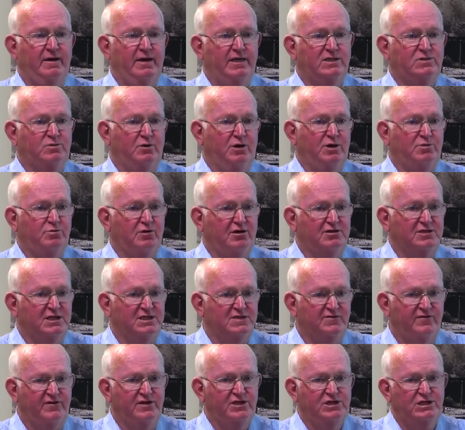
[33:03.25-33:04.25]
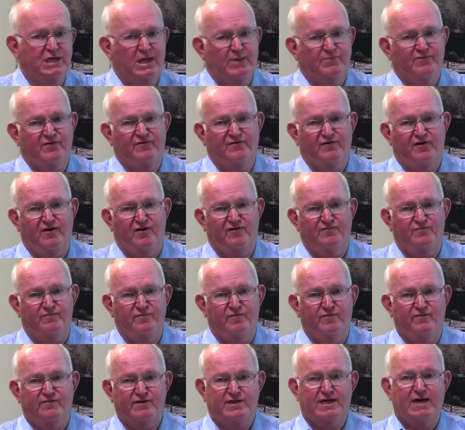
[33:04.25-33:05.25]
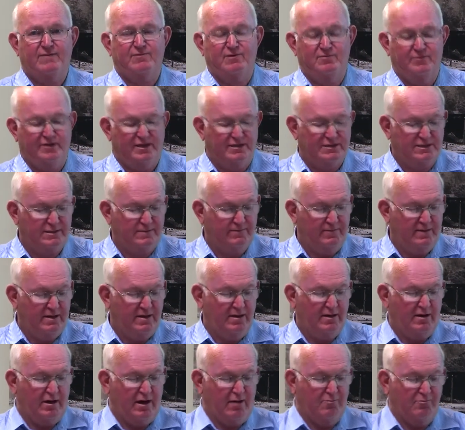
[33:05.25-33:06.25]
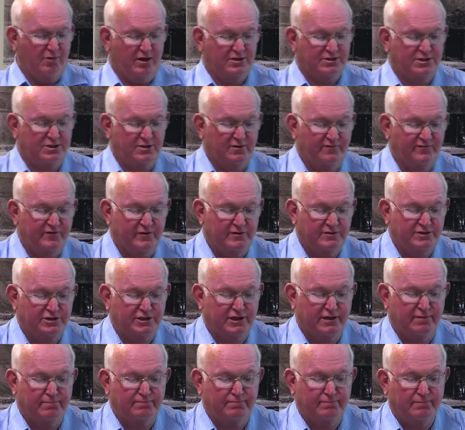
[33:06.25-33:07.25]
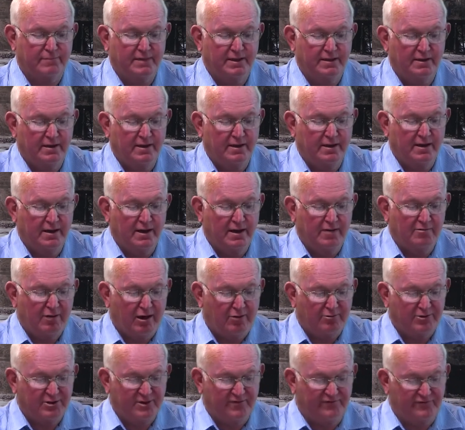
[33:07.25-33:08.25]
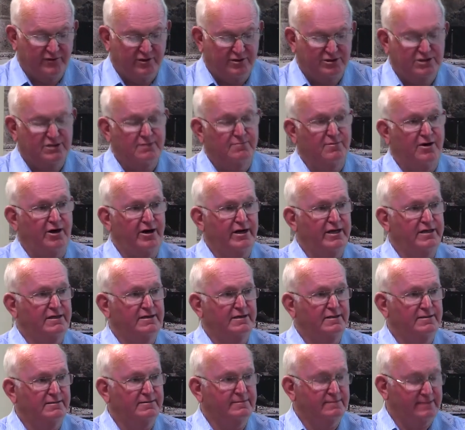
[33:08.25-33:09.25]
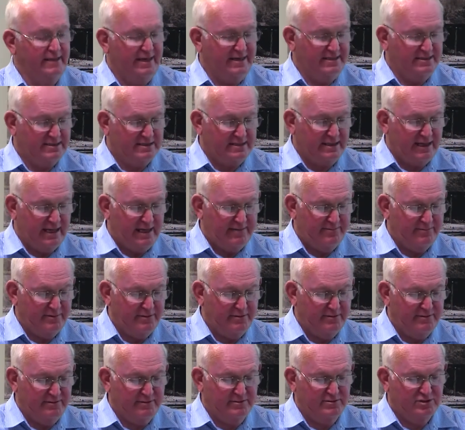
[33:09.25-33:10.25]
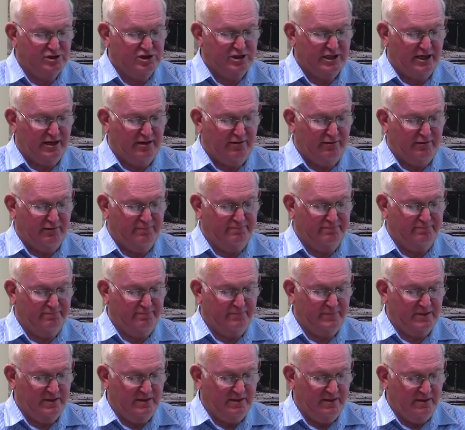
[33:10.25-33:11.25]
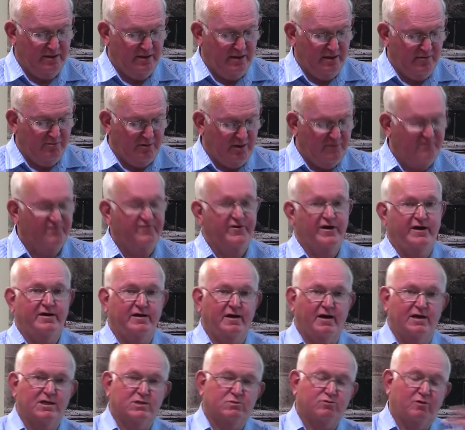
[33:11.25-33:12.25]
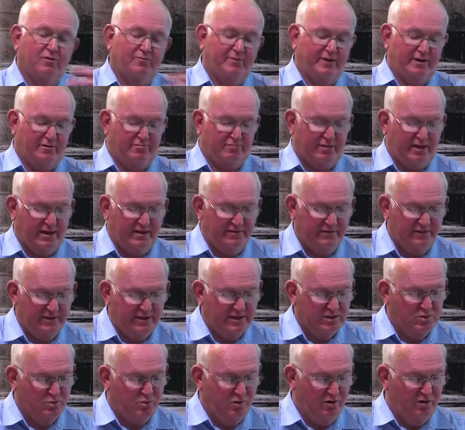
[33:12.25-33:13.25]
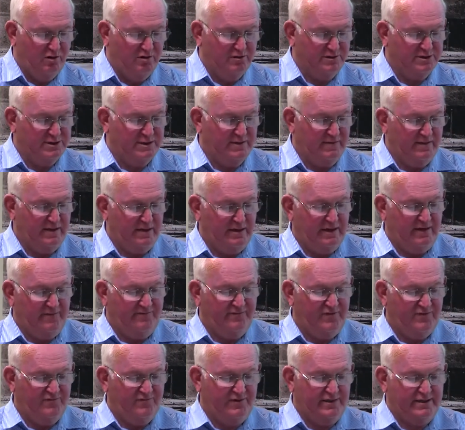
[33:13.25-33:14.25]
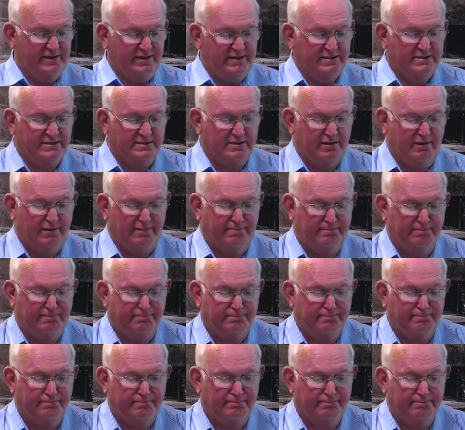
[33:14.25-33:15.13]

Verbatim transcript: It's worthwhile just finishing up for five, a couple of minutes on what's the future. What will the future mining landscape show? What photos will be around these walls in 50 years' time?